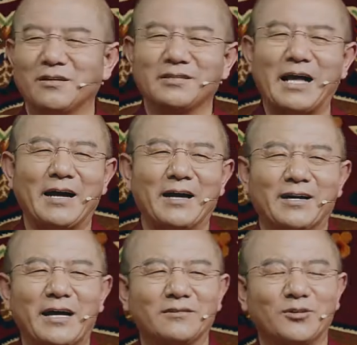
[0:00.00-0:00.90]
The other
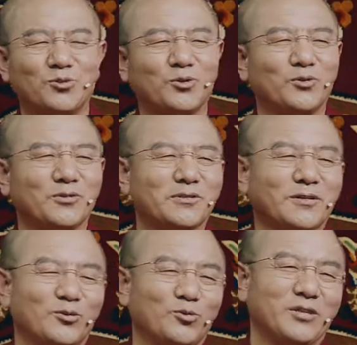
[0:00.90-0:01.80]
day,
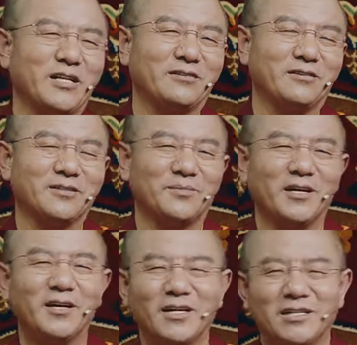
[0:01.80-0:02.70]
when we
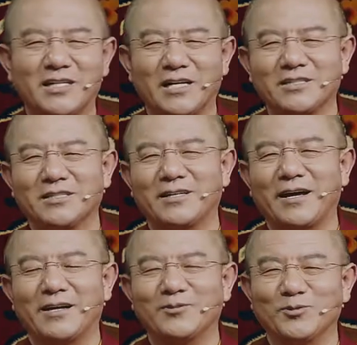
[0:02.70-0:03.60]
were studying
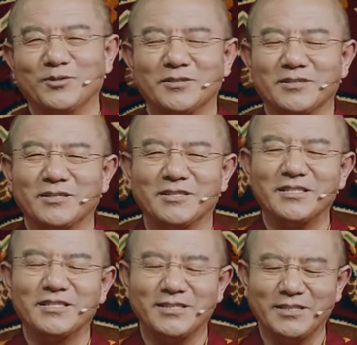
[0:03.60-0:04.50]
Lama
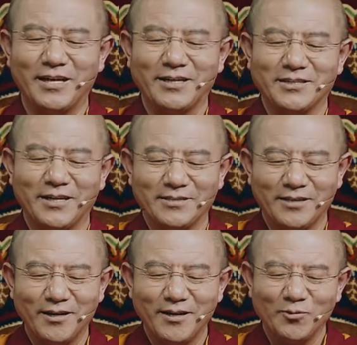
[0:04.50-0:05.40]
Shabkar's teaching of
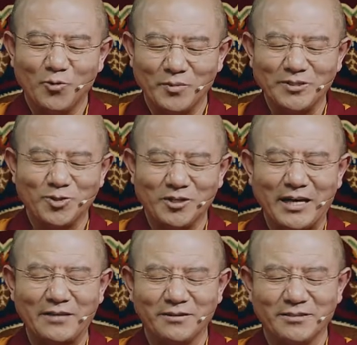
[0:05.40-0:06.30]
the flight of the
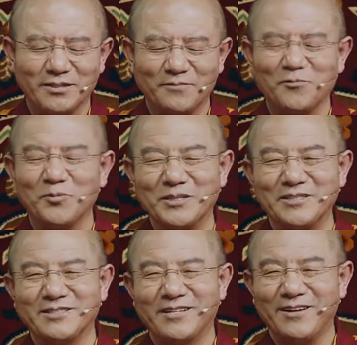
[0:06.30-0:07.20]
Garuda,
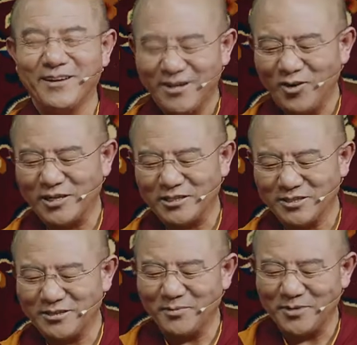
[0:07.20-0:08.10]
he thinks of his